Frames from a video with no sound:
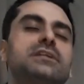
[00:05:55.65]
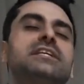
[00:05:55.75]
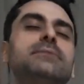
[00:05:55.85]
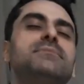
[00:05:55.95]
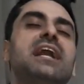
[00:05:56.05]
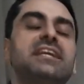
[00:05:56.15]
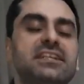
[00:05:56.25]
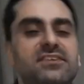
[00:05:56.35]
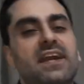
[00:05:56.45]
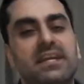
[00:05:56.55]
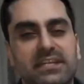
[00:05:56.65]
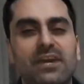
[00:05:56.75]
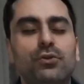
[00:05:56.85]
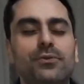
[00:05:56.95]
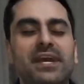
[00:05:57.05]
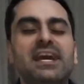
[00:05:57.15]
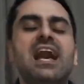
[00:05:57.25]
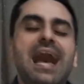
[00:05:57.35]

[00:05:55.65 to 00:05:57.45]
team than Inter in every way.